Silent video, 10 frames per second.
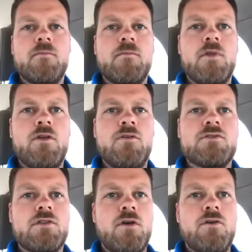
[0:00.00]
use
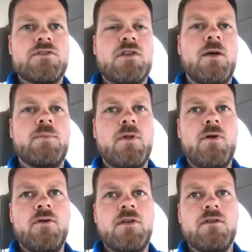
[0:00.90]
those to
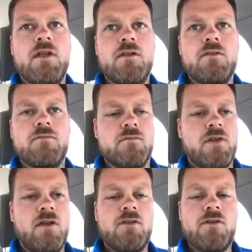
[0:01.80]
upload and
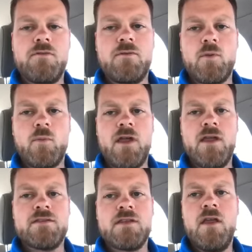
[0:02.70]
color different ways.